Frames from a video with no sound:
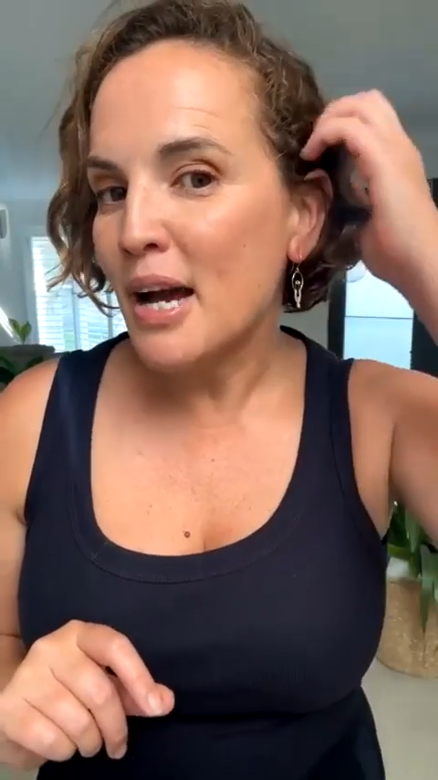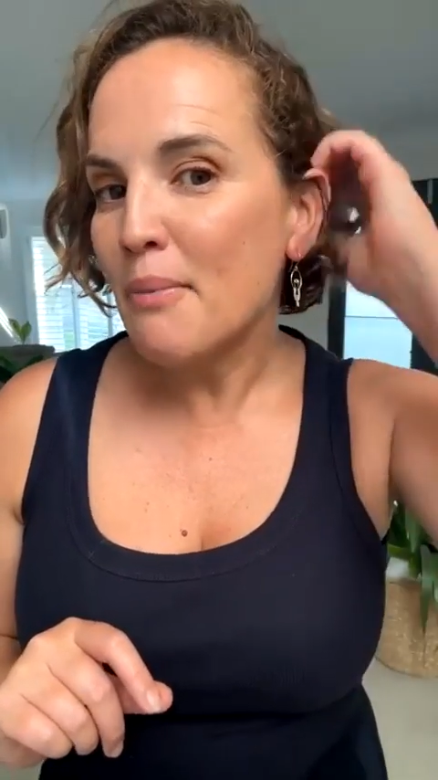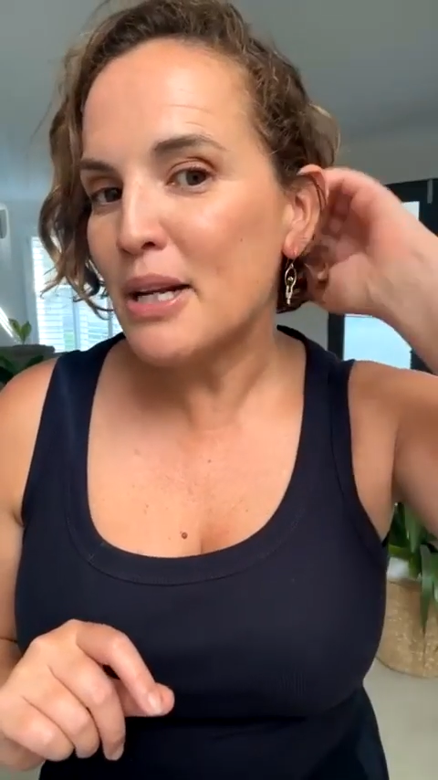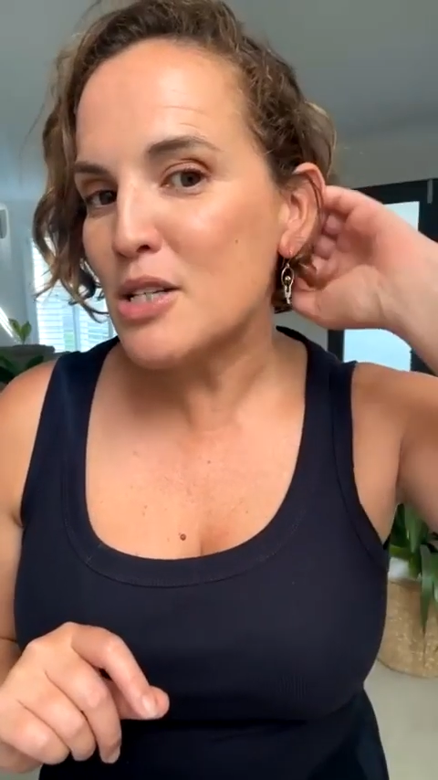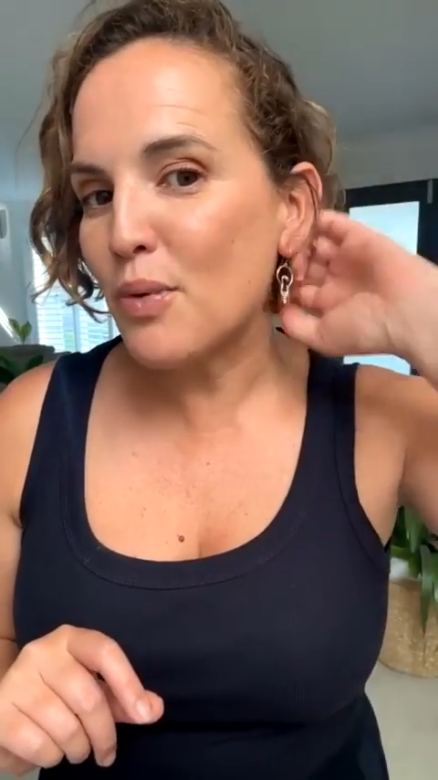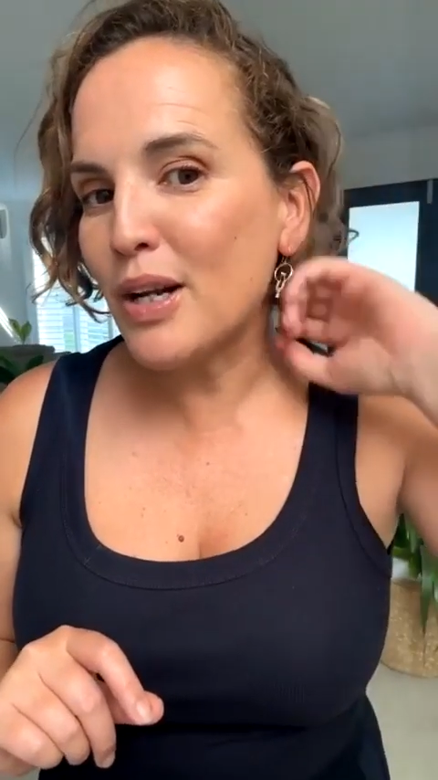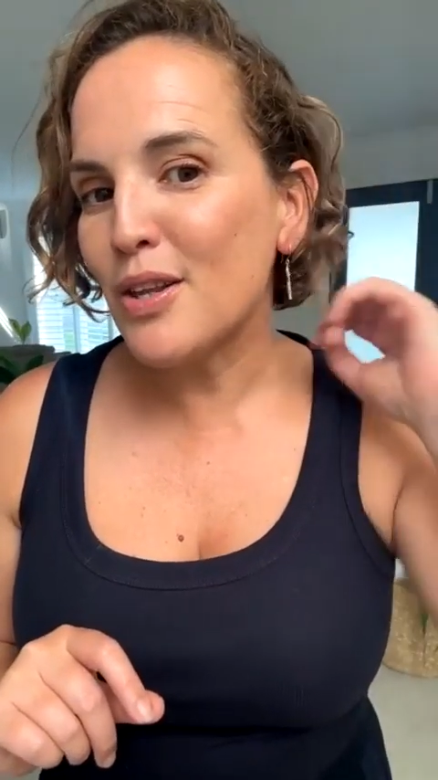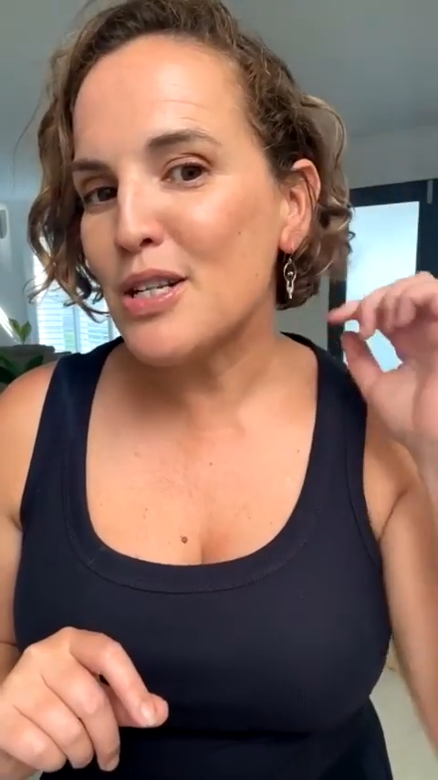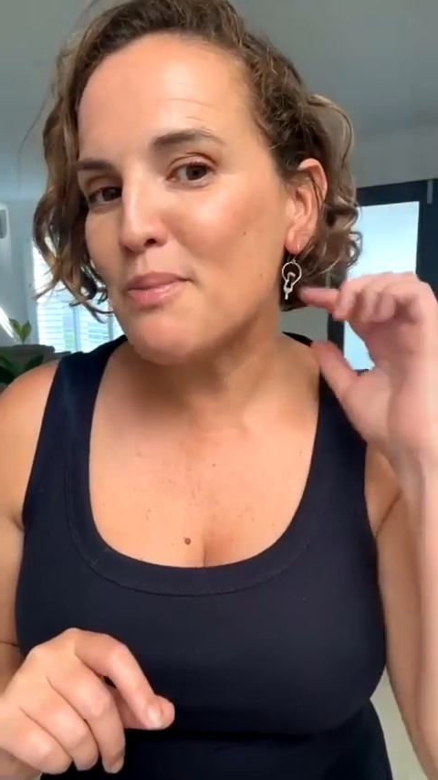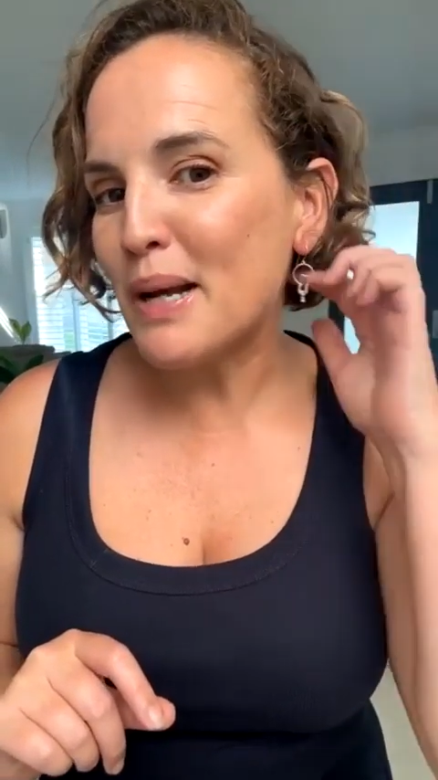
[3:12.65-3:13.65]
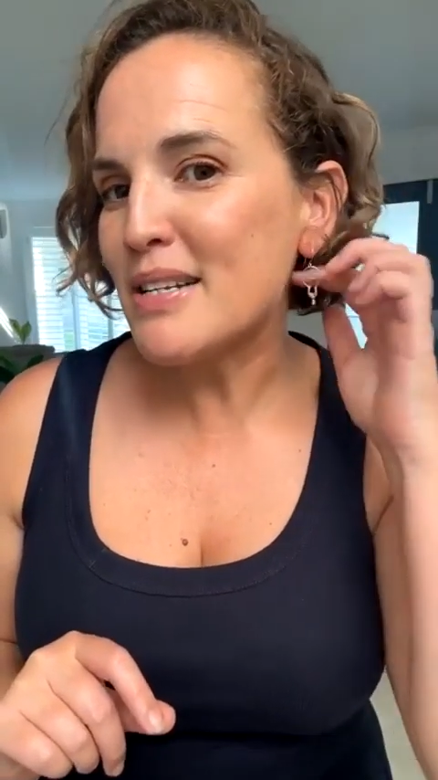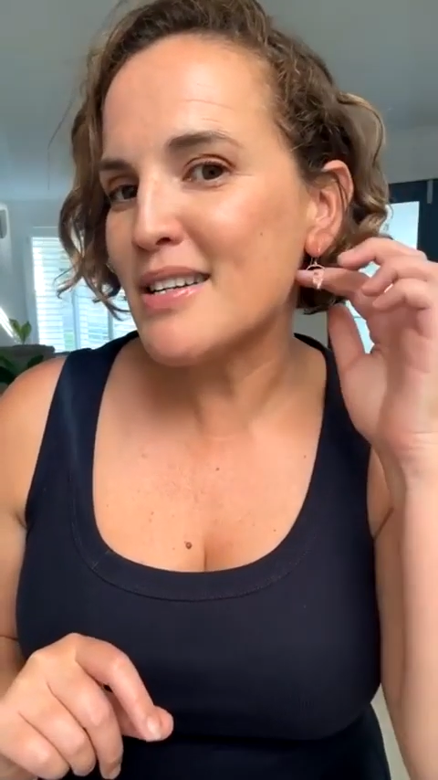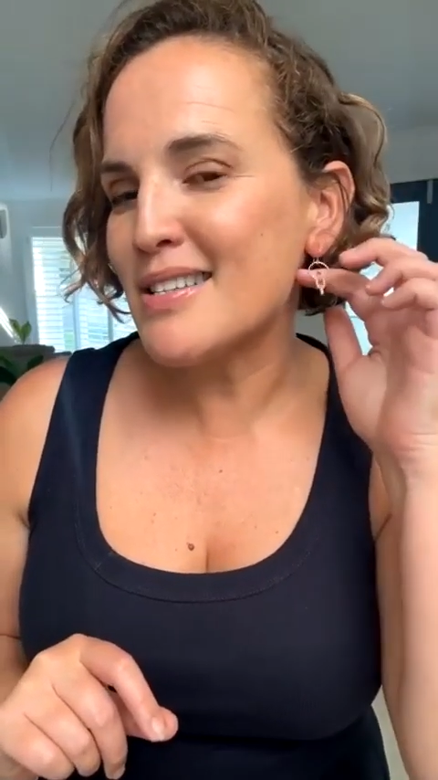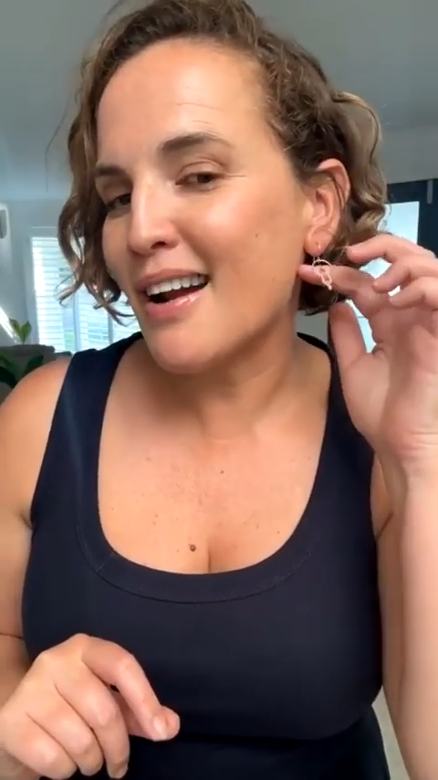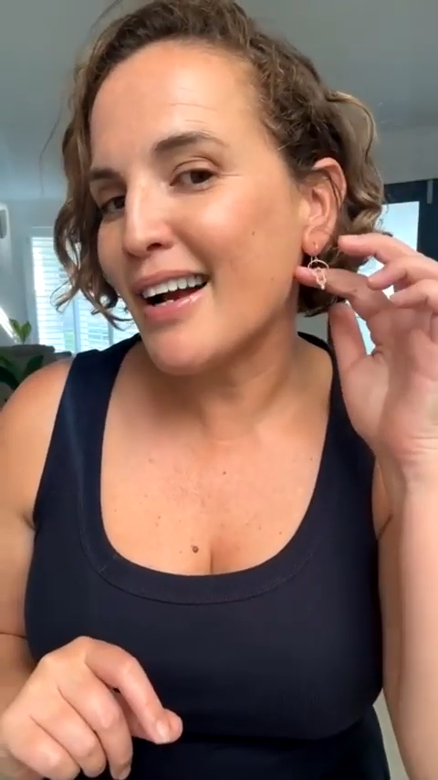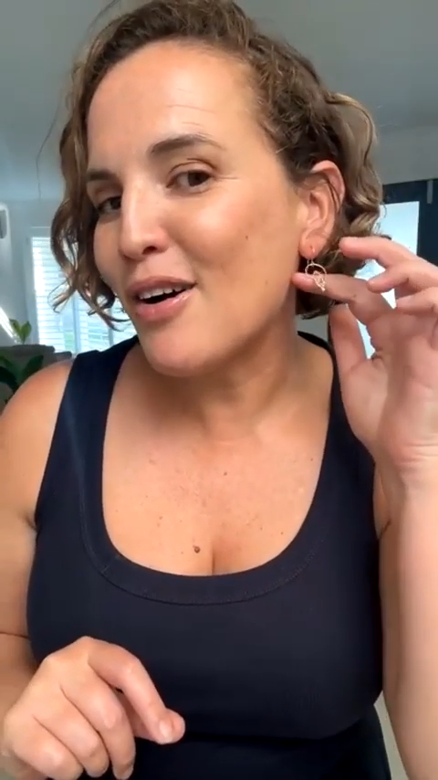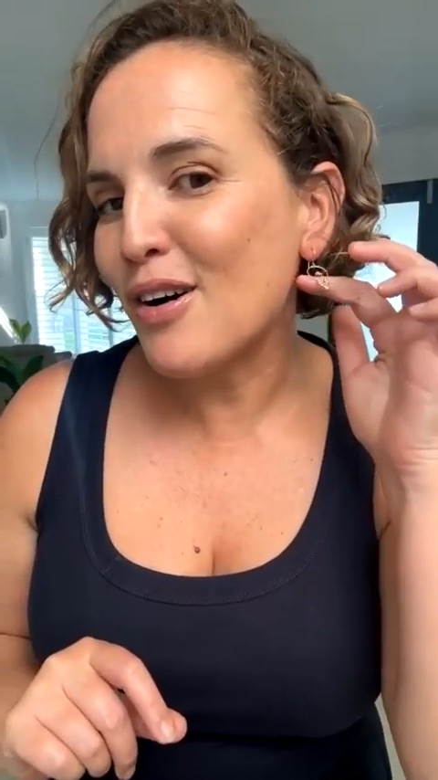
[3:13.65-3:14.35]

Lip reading: but it's one of those pieces that I